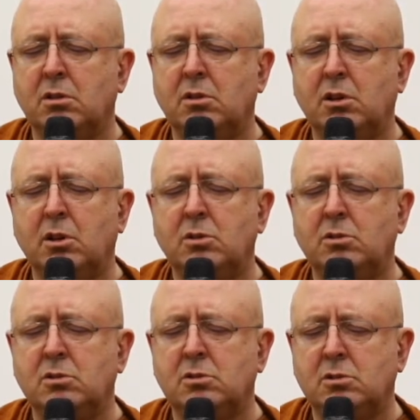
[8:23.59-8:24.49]
and the
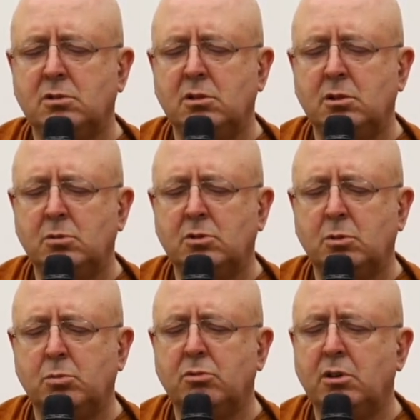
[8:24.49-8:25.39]
ocean seems
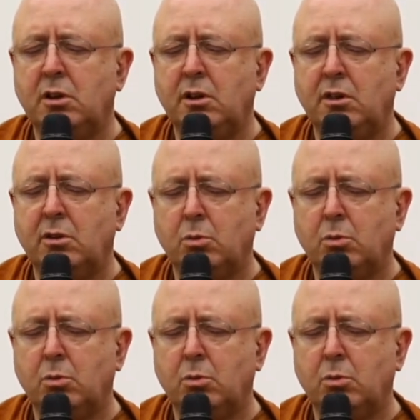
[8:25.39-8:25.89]
to breathe